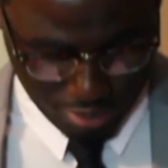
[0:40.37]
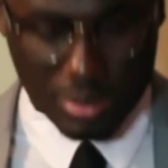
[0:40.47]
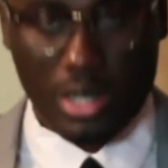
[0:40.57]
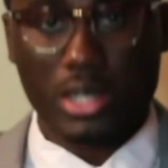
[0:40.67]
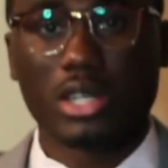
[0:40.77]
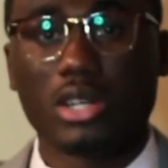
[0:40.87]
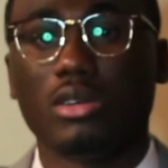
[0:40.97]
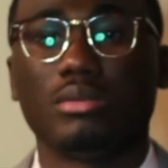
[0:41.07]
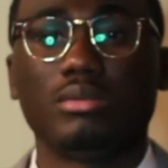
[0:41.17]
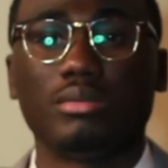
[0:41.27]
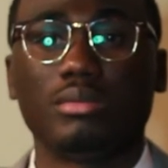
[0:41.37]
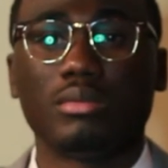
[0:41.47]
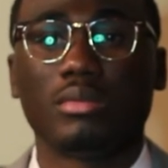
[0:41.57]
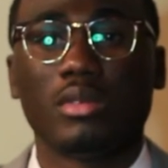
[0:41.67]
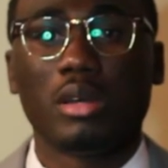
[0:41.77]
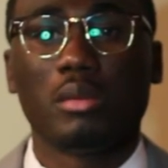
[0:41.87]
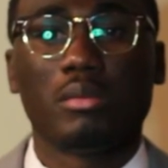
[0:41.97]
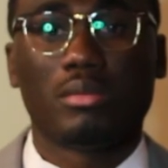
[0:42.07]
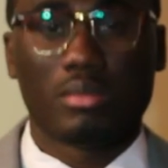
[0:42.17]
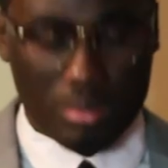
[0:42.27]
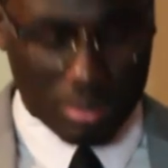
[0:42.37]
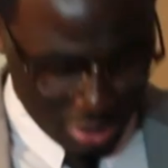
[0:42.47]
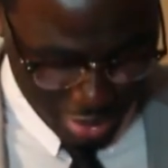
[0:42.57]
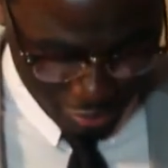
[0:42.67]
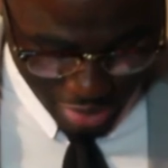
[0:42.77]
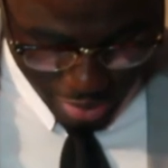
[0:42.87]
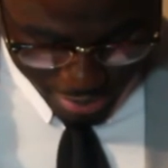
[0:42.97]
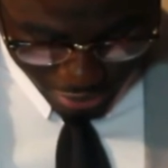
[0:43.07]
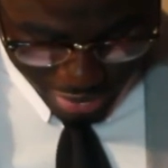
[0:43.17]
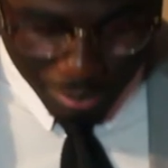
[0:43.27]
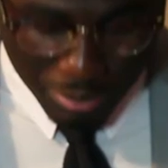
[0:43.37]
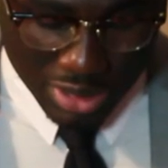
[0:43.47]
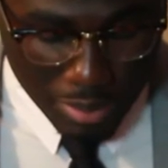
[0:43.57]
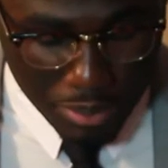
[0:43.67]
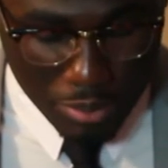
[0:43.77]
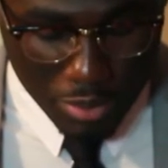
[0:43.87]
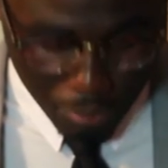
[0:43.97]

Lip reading: there you go. It's not flapping around. But some people